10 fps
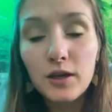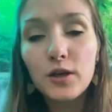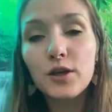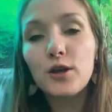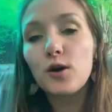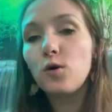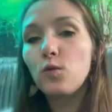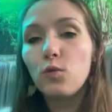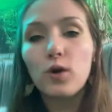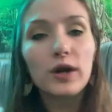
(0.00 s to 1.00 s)
you know,
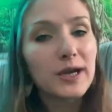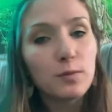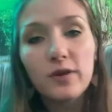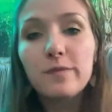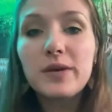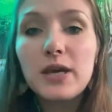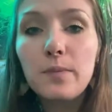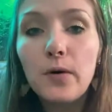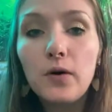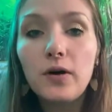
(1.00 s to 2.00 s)
working with
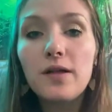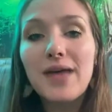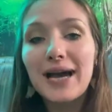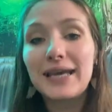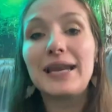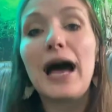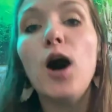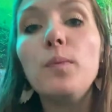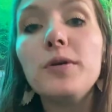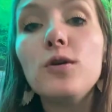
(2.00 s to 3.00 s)
people that can
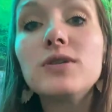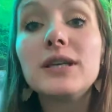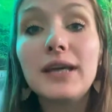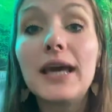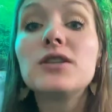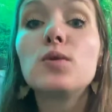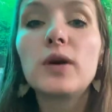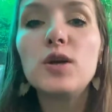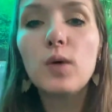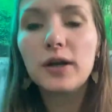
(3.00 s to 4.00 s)
help you to get to
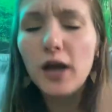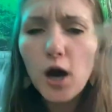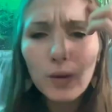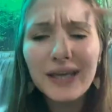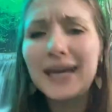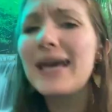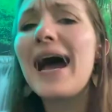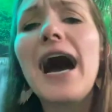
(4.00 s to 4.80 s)
where you want to go and get out